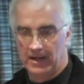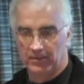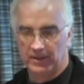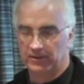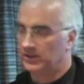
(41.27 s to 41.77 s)

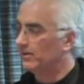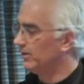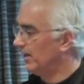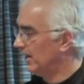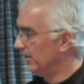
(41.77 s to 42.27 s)
things get
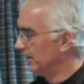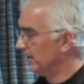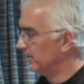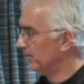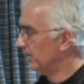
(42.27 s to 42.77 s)
done, how they
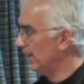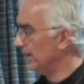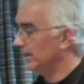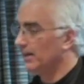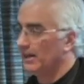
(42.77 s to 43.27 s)
get
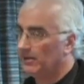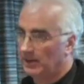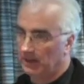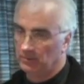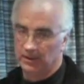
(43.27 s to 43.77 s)
designed, and
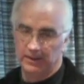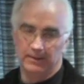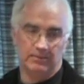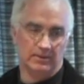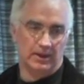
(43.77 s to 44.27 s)
I
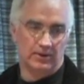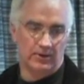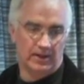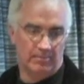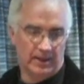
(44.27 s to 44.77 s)
really
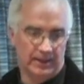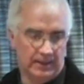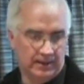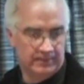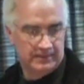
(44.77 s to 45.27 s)
credit my
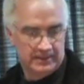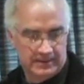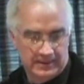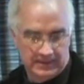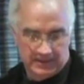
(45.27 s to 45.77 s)

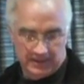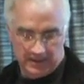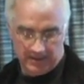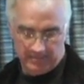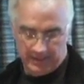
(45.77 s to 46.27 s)

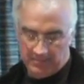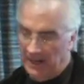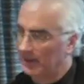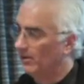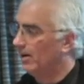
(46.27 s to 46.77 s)
my
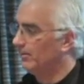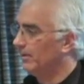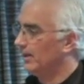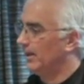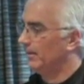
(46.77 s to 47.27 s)
background
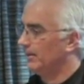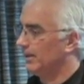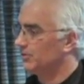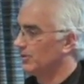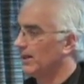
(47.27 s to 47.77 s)

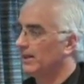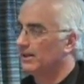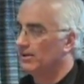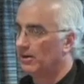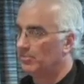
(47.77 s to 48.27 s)
and training
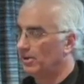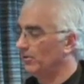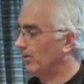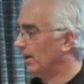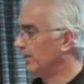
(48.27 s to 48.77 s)
here at
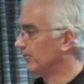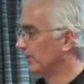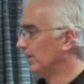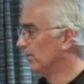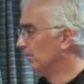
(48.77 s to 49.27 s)
Brother Rice
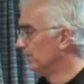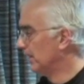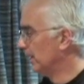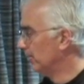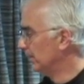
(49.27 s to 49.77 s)
and at Notre
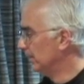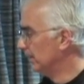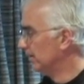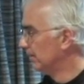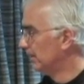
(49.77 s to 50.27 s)
Dame, and
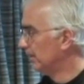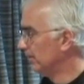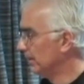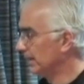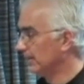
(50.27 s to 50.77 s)
then,
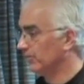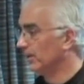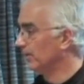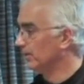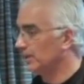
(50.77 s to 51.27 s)
like I
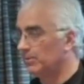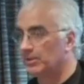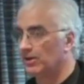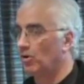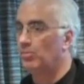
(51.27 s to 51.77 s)
said, as
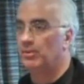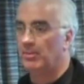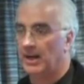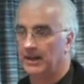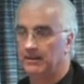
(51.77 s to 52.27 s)
keeping an open
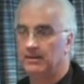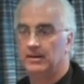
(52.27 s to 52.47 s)
mind,